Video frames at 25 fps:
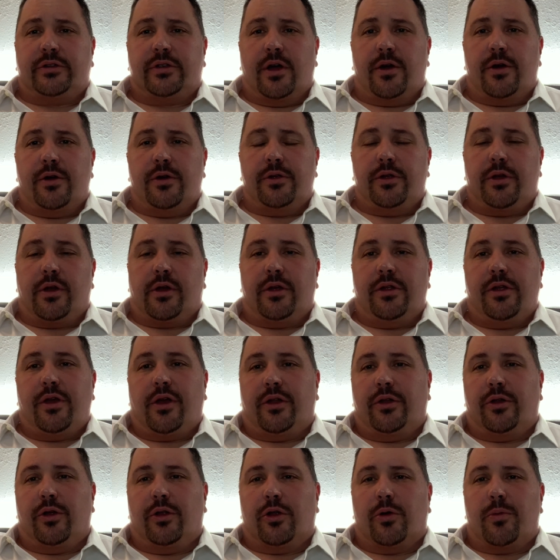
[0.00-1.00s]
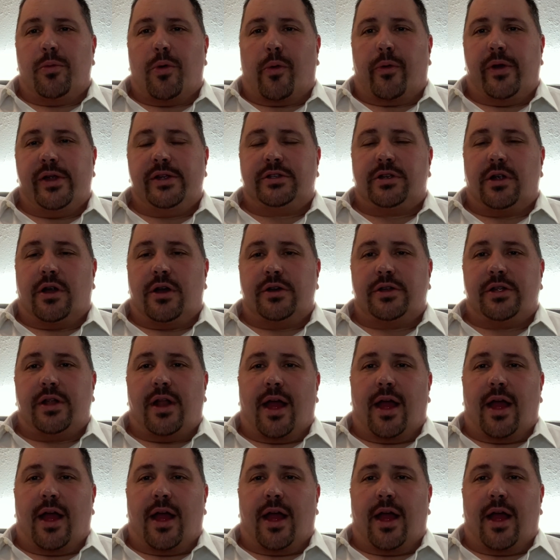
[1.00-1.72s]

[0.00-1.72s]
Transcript: So you could do a little more research,